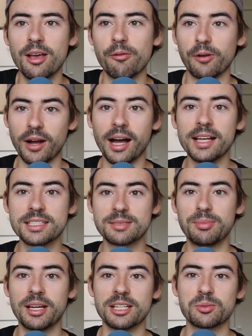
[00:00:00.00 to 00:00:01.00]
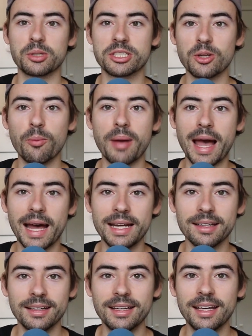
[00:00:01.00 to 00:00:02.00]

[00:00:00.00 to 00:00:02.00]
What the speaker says: for us, because we're so bad